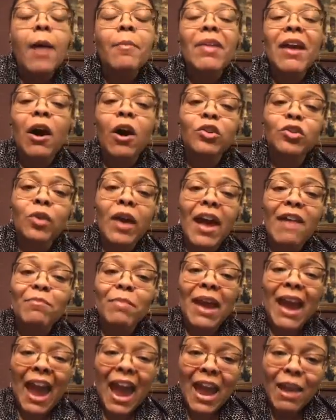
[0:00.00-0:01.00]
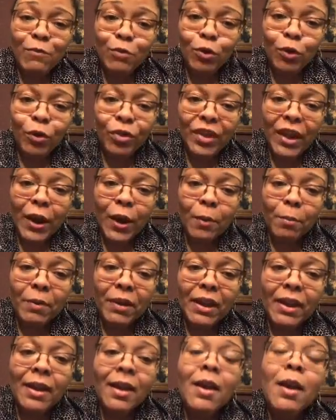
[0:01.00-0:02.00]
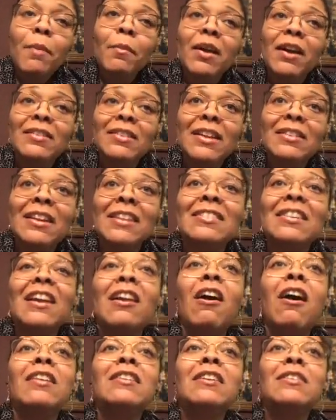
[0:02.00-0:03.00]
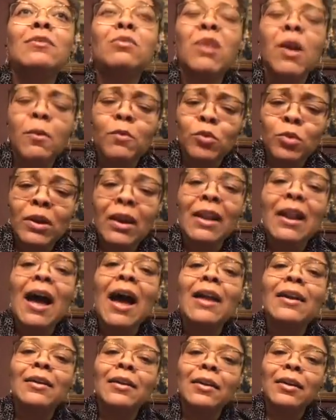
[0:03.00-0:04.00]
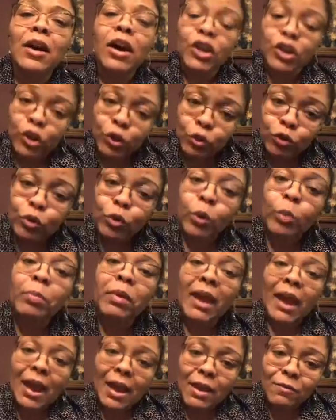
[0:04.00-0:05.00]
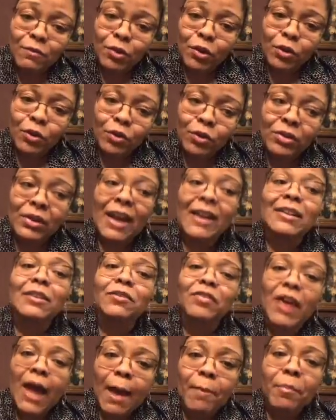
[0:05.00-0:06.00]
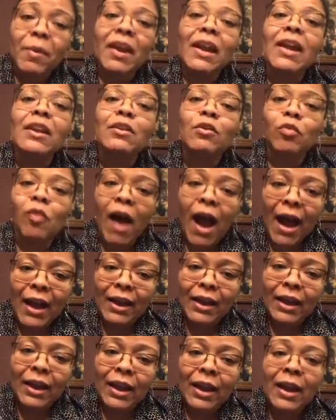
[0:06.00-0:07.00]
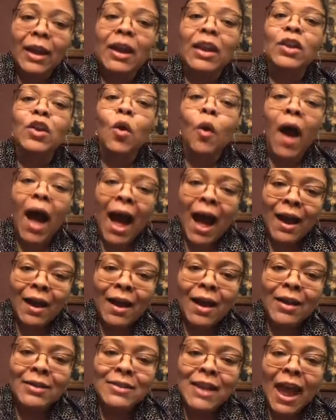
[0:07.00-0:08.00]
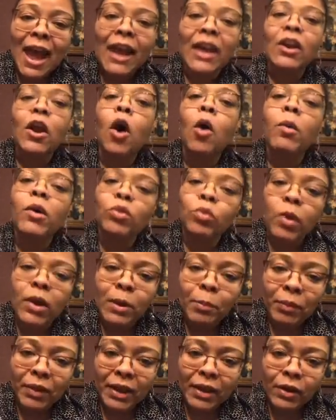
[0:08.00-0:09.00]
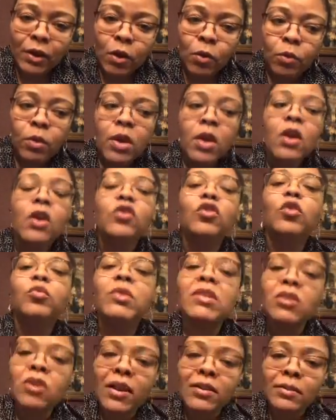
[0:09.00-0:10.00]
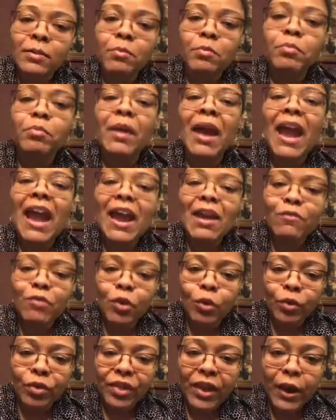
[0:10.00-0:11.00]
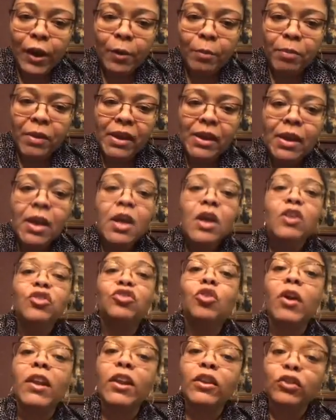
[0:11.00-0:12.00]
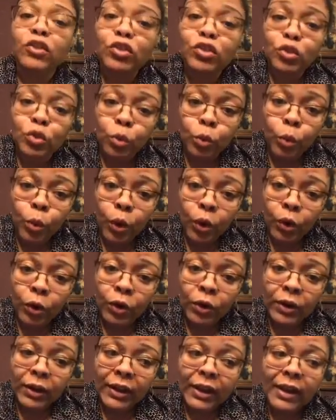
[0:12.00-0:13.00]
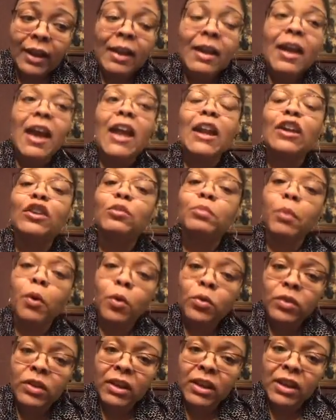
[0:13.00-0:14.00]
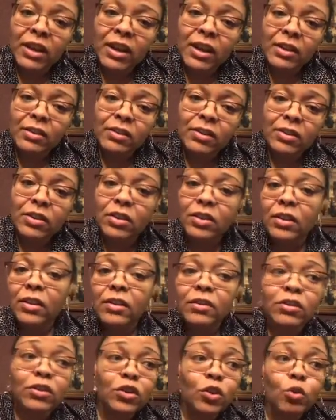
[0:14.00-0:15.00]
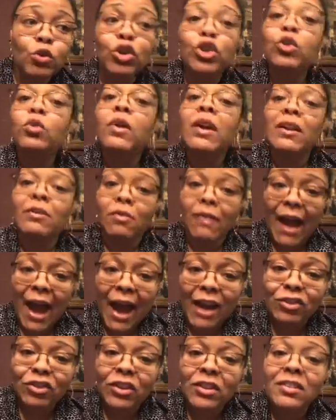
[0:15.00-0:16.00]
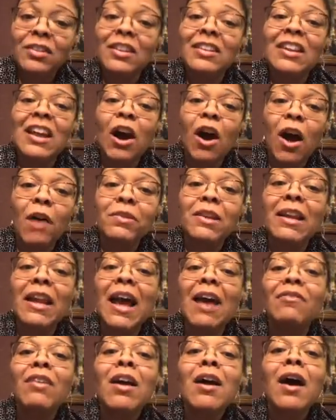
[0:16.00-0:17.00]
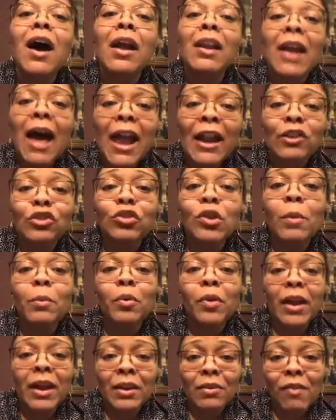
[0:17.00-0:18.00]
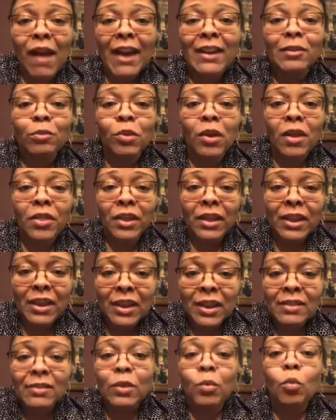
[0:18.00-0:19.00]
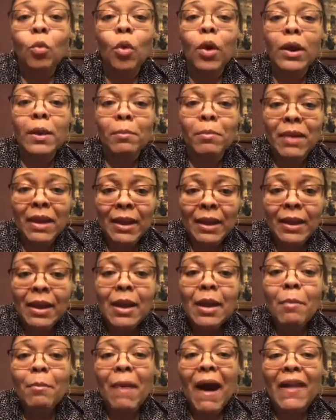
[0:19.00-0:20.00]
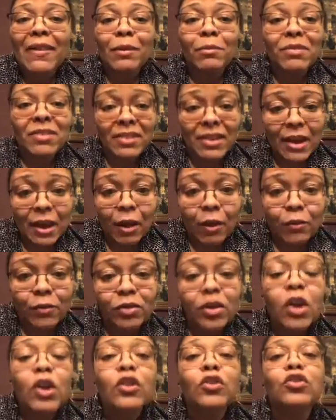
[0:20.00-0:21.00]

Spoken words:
They also have behavioral therapy, because as I said, autism comes with a lot of unusual behavior behaviors like the flapping and the rocking and no eye contact and always wanting to play alone. So if we thought some behavioral therapy, starting school early and exposing kids to social interactions, because they often have a lot of trouble interacting with other kids and want to be by themselves.